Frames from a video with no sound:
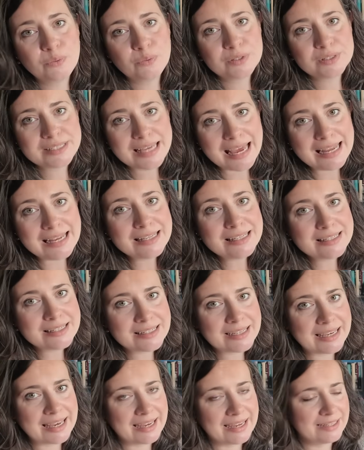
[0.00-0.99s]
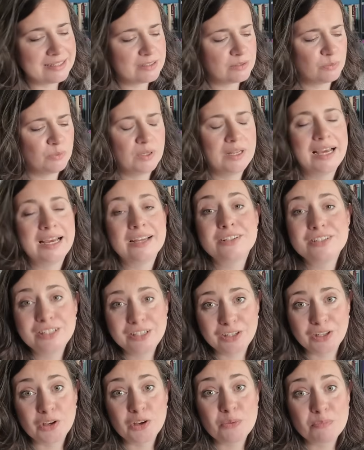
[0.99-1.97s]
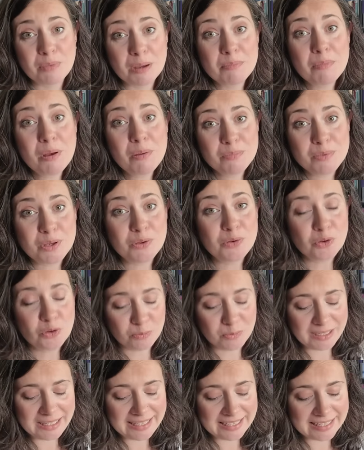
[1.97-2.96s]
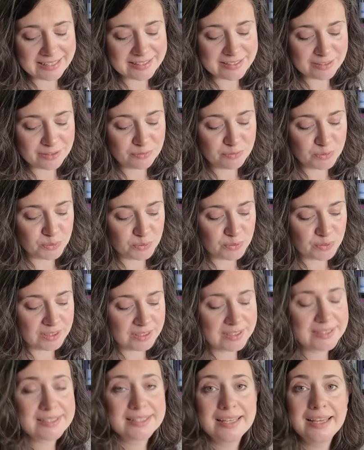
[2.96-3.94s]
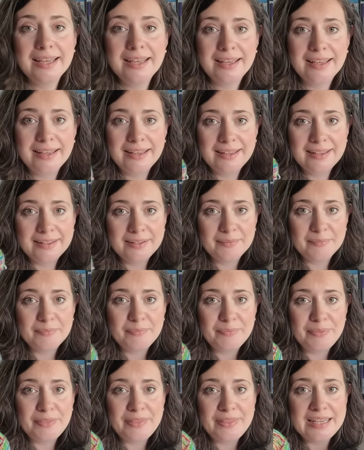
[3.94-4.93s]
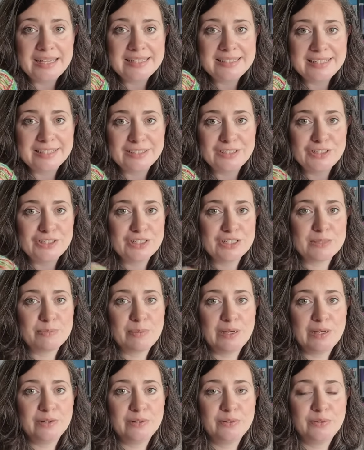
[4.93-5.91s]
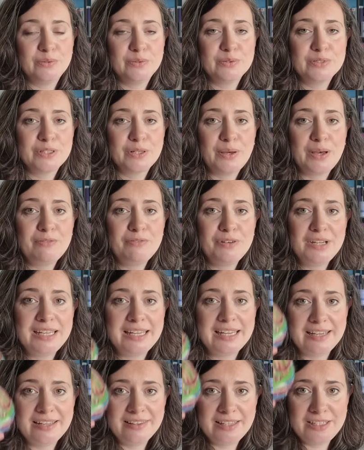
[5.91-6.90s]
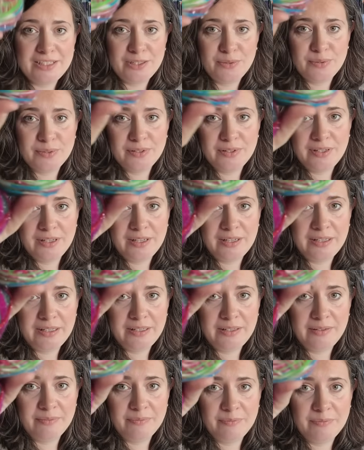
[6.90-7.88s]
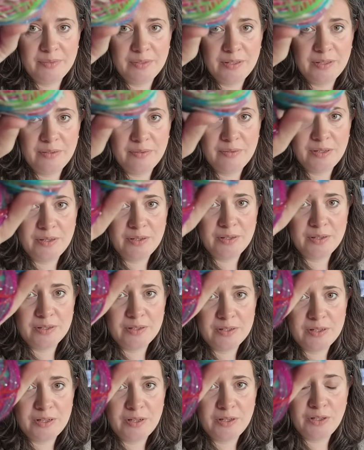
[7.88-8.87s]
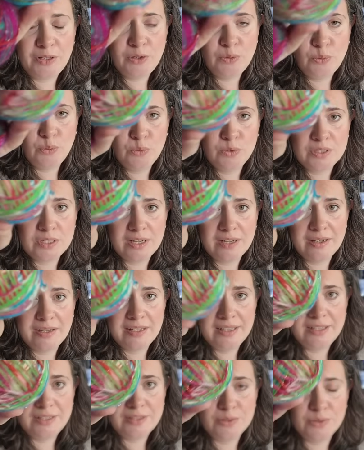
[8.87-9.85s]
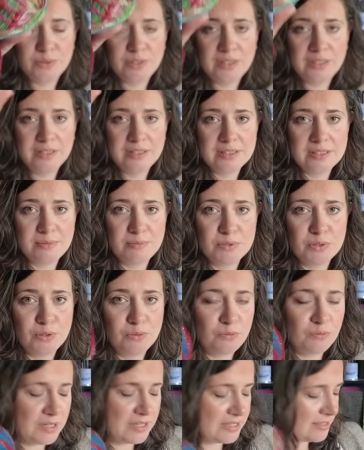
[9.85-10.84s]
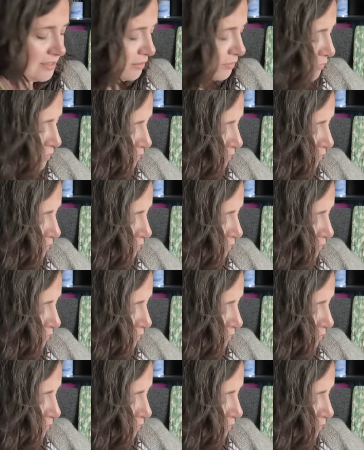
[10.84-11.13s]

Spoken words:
tend to get, well actually no, my mum normally gets it for us, their signature sparkle. So every year they do a Yule Tide or some sort of festive